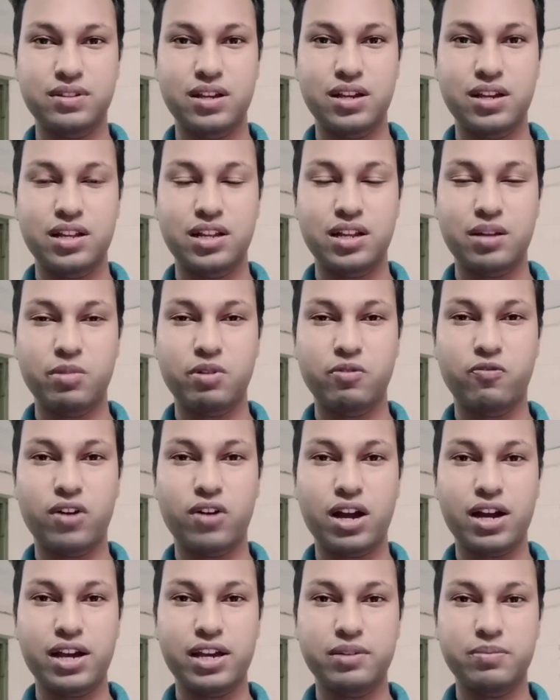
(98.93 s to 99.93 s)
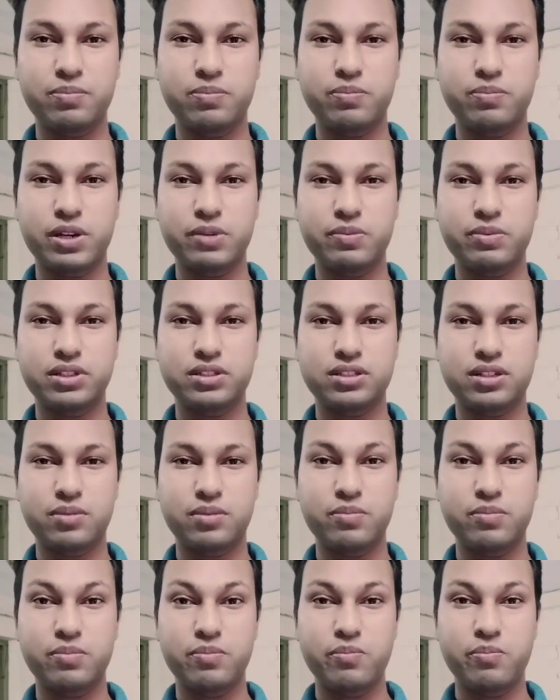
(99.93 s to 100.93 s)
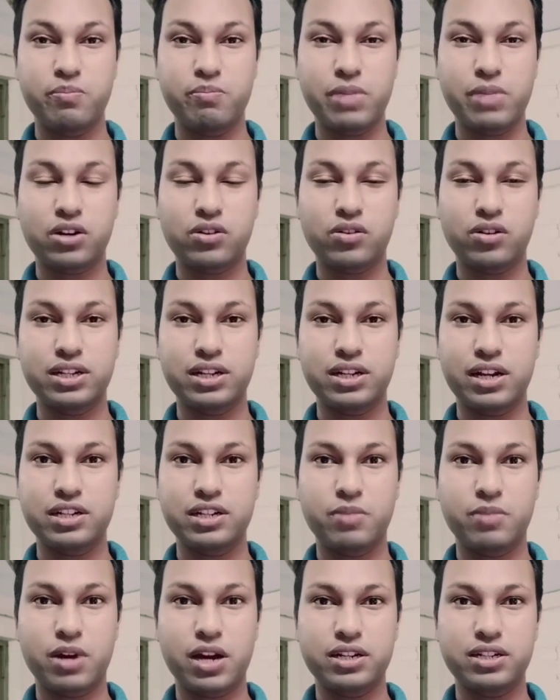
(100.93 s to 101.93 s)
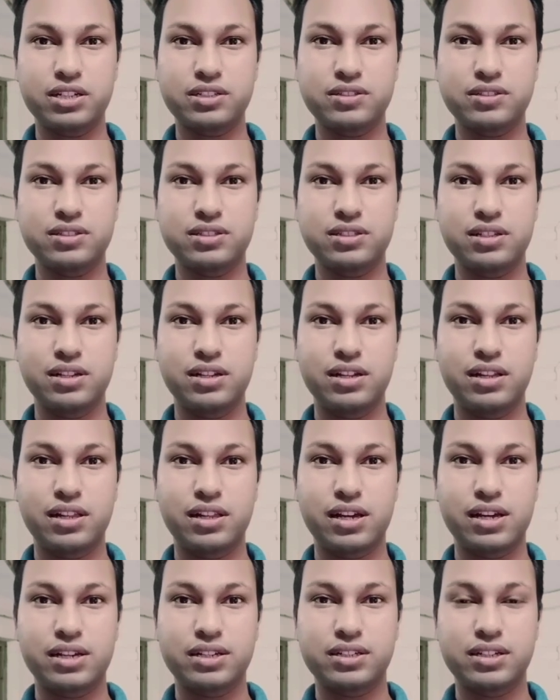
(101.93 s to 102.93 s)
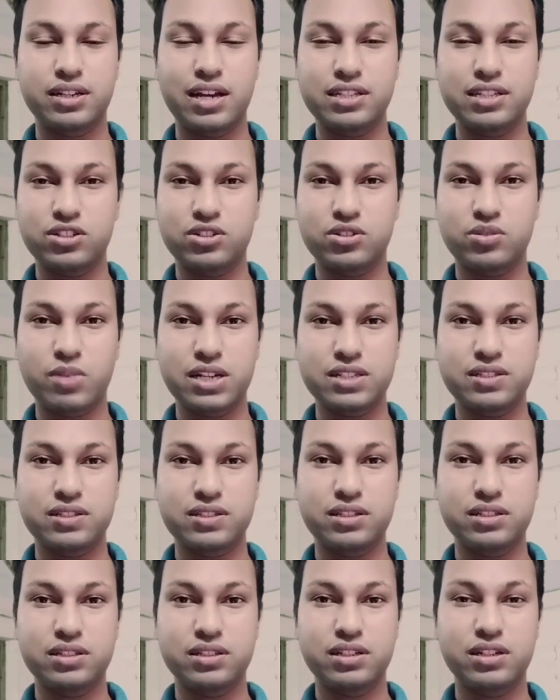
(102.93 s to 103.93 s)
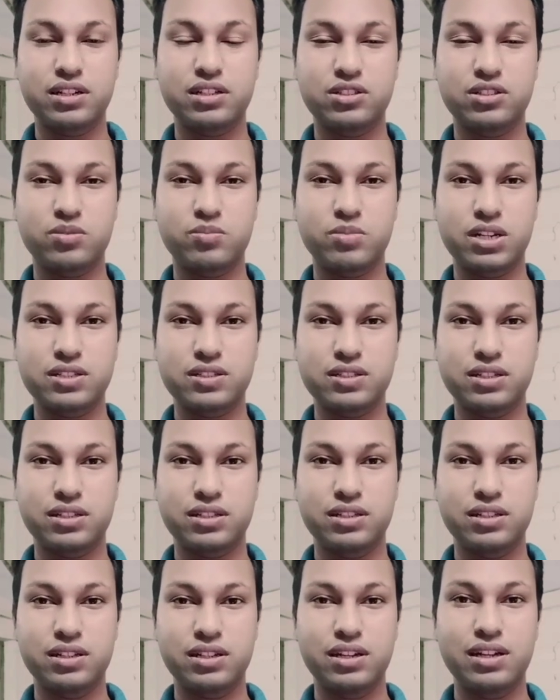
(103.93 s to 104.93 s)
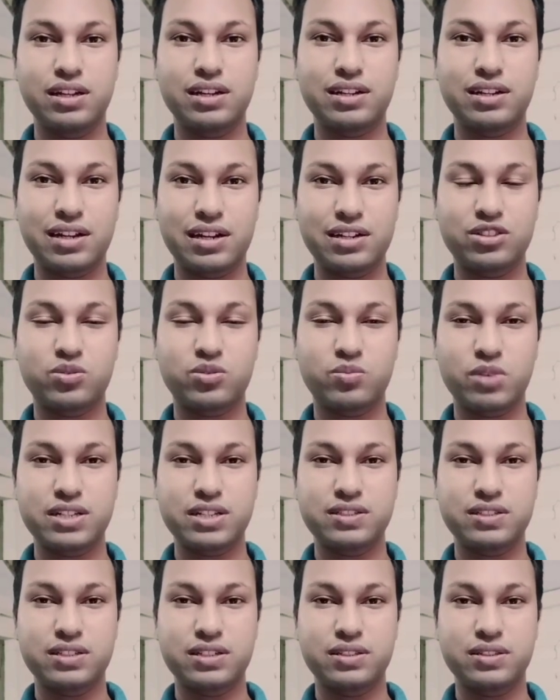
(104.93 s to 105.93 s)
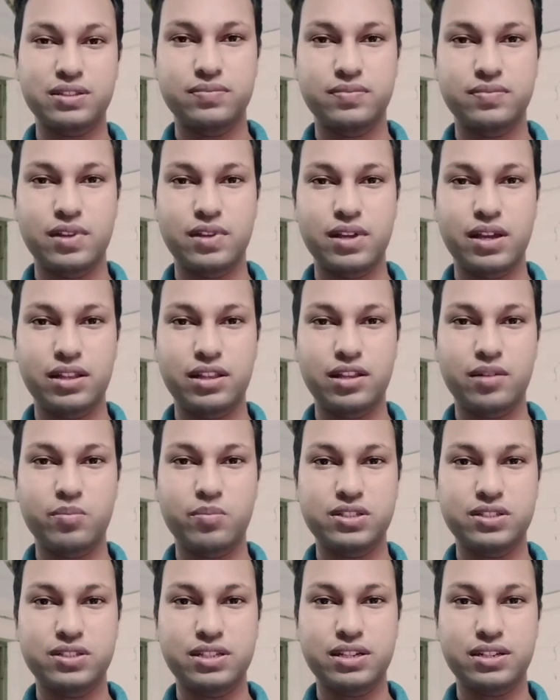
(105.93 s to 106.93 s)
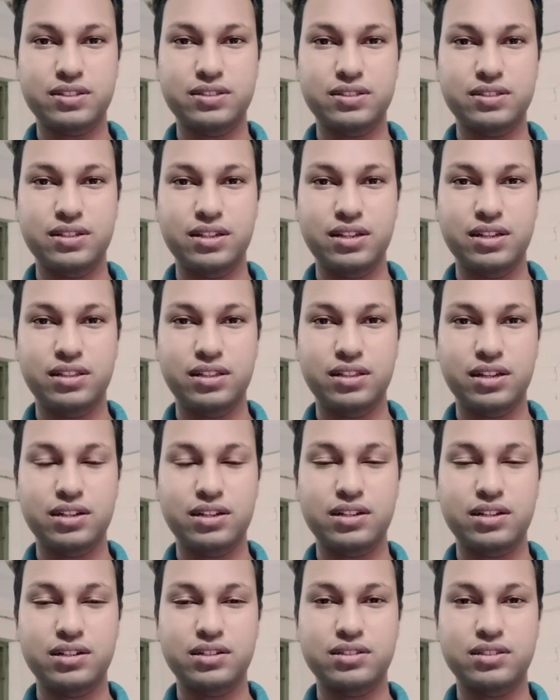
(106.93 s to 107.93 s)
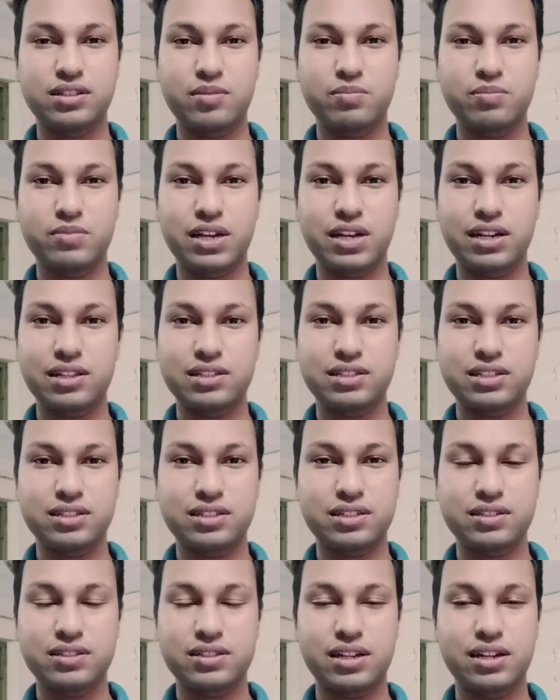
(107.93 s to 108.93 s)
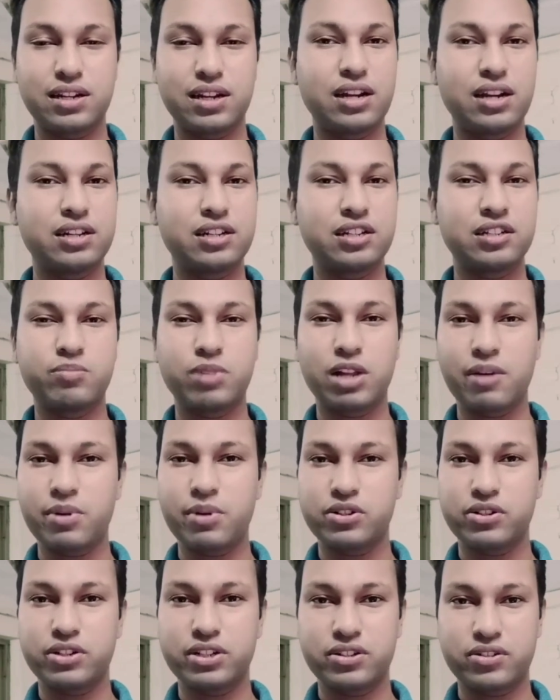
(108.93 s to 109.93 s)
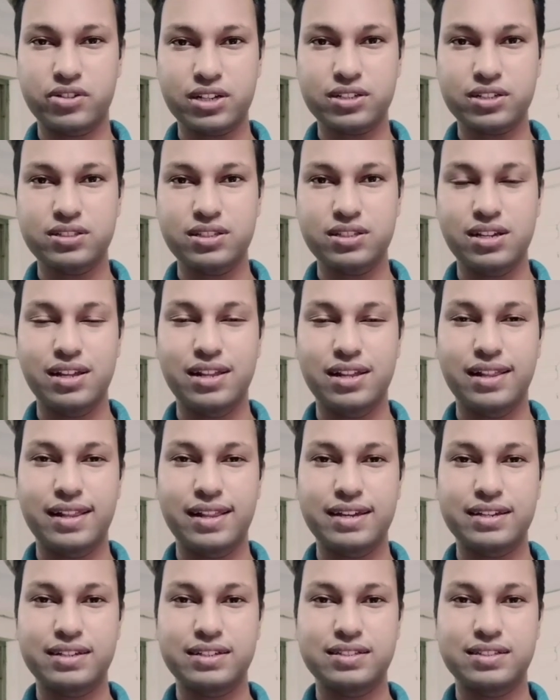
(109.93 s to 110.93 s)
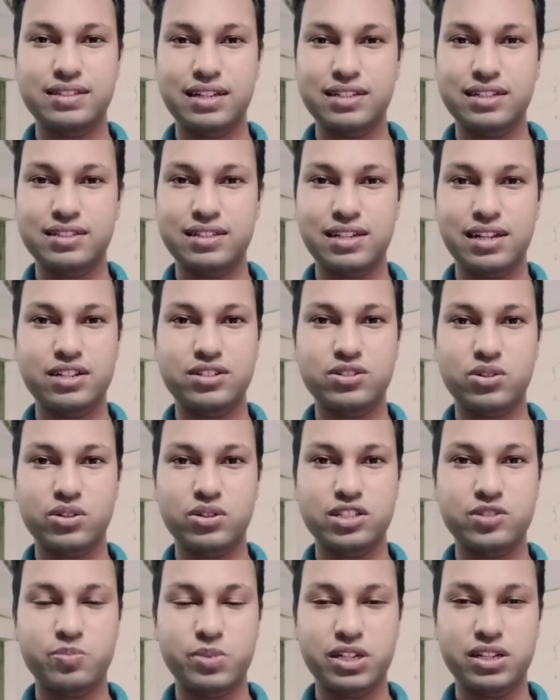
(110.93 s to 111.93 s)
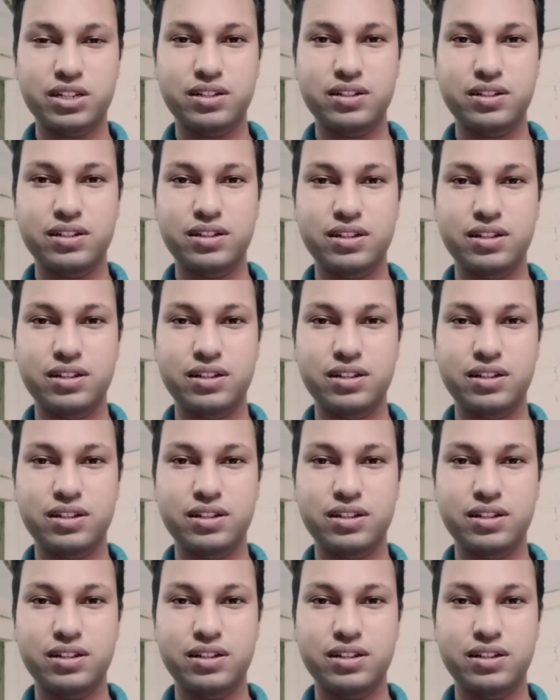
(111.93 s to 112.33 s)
Number five, maybe some macrolide antibiotics like azithromycin, erythromycin, clarithromycin. And number six, there are some analgesics and anti-inflammatory drugs like salicylates or aspirin,